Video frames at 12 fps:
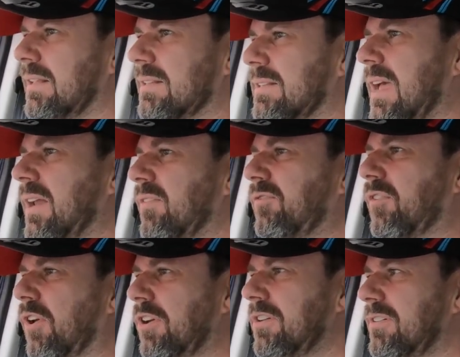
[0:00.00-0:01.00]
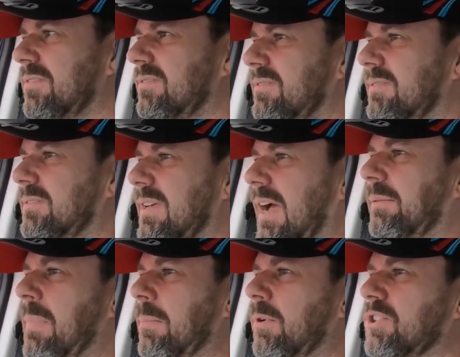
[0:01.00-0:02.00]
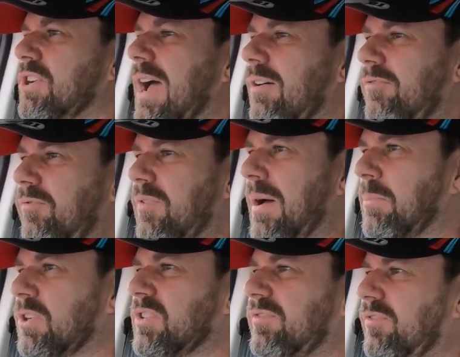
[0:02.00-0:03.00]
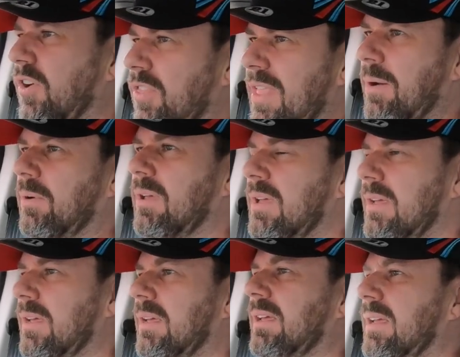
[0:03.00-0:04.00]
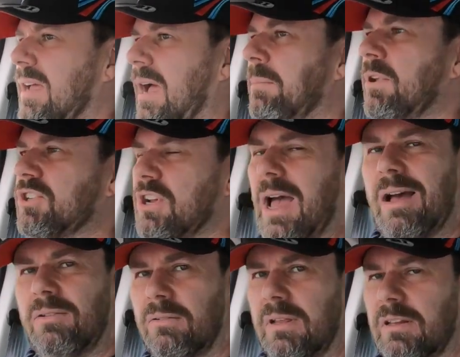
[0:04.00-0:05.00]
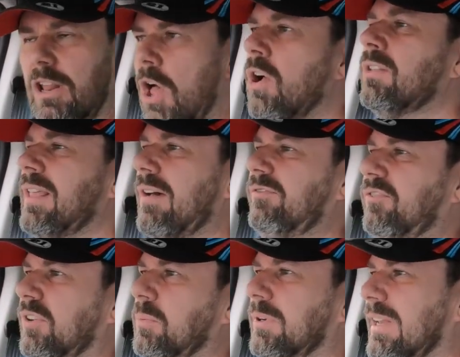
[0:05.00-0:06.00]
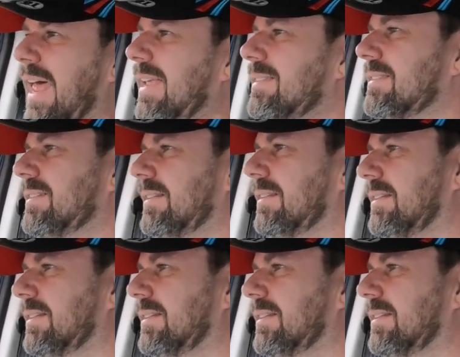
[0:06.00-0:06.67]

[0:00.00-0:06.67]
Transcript: It's kind of fun. I'm not sure how much fun that. I'm not sure how long that fun would last.